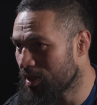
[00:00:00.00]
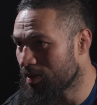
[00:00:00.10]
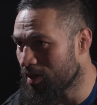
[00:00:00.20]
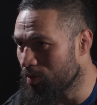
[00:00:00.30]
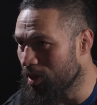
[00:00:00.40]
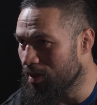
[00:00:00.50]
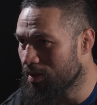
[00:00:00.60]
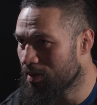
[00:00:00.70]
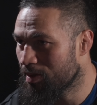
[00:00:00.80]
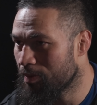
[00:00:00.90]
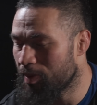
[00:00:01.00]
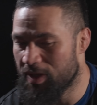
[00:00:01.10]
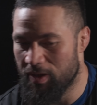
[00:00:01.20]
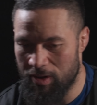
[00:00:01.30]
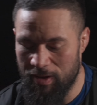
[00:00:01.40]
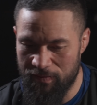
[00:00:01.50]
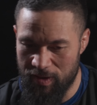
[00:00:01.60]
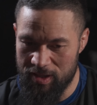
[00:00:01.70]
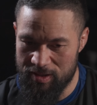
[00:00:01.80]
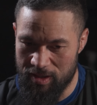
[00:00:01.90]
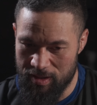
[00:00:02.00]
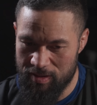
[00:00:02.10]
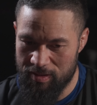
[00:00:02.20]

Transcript: it that way, but there are fights like